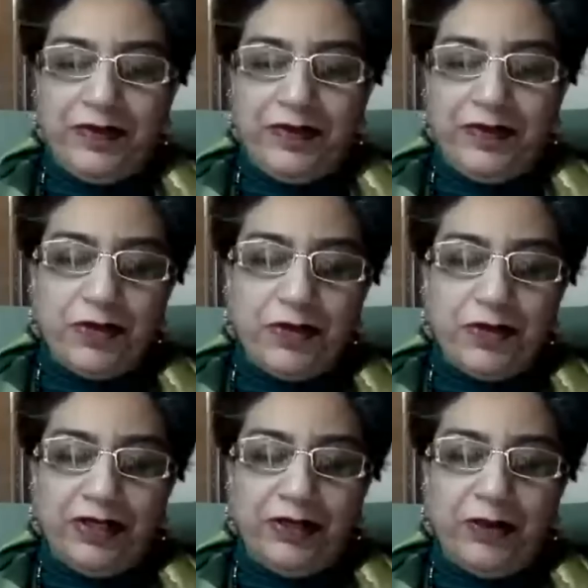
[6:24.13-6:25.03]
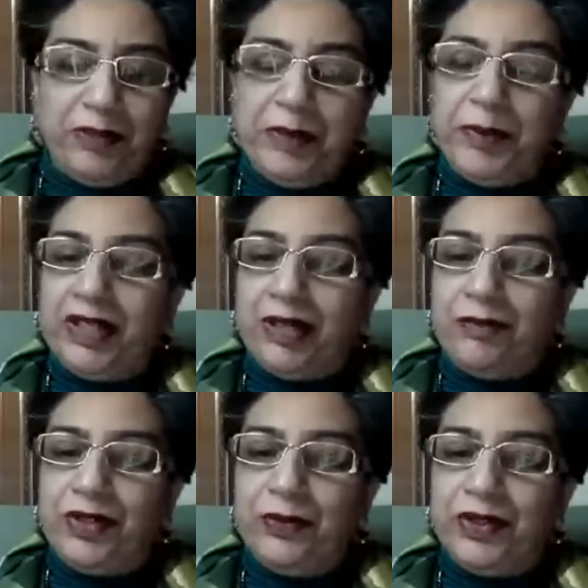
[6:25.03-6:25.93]
of course, when people
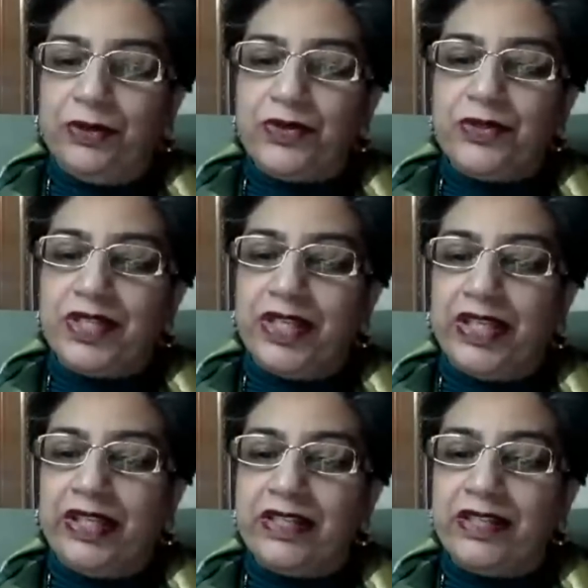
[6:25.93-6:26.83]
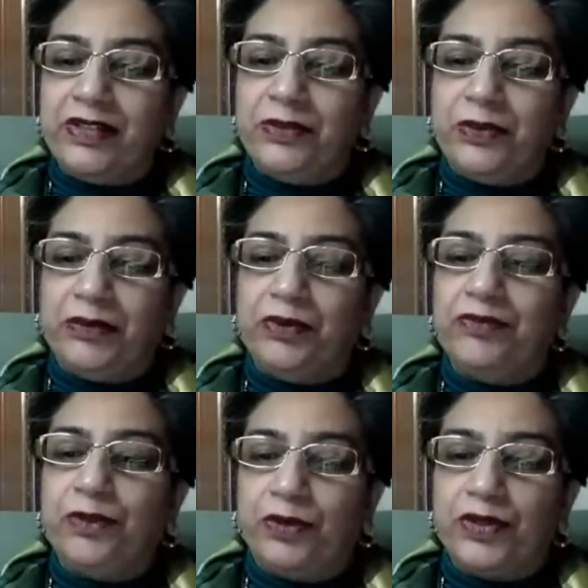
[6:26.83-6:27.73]
come to you with those are areas that one
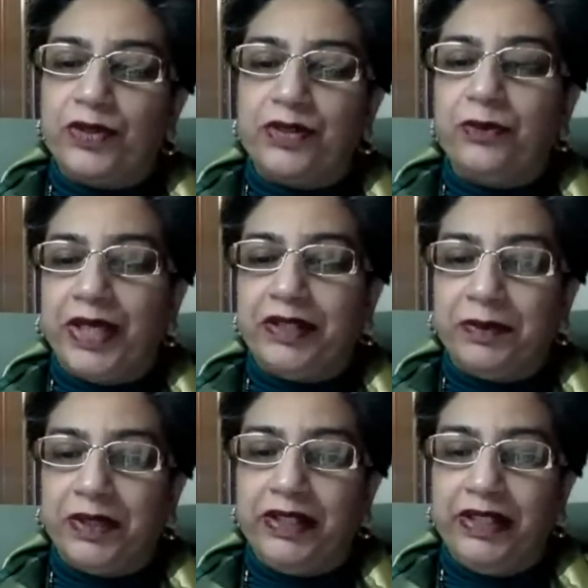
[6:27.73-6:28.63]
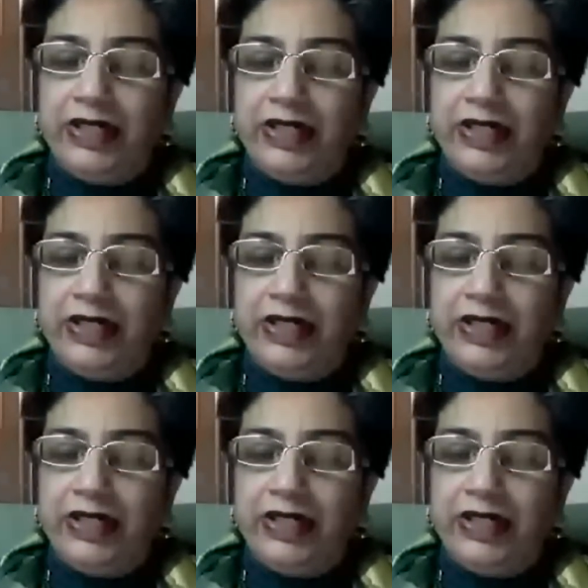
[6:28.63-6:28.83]
would focus on quite a bit.